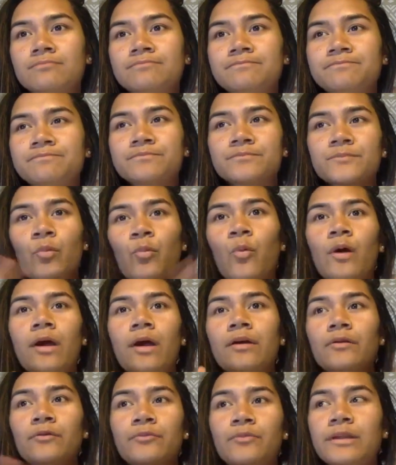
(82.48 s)
what
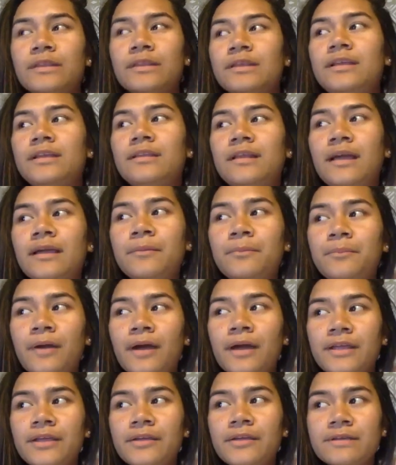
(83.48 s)
really like brought you
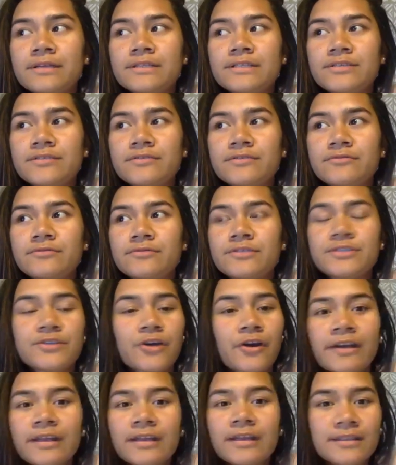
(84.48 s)
into starting
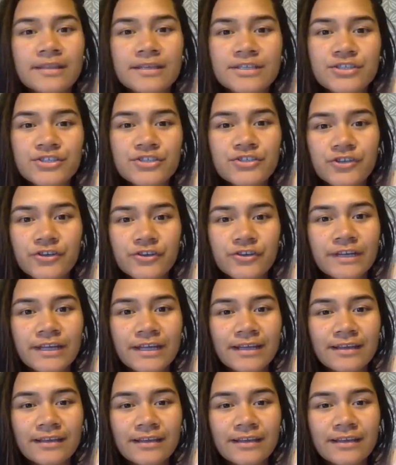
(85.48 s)
this journey.